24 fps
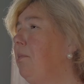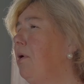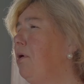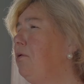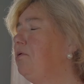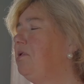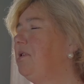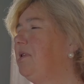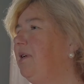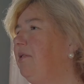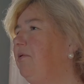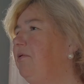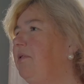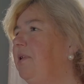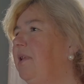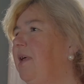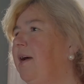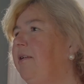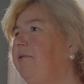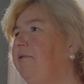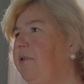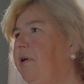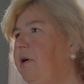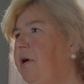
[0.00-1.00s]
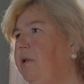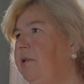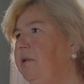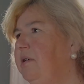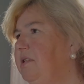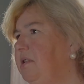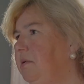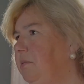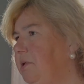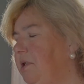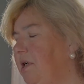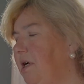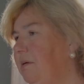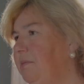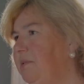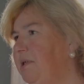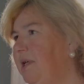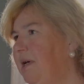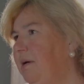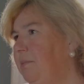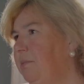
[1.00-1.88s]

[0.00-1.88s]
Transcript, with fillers: mostly for their fathers, sometimes their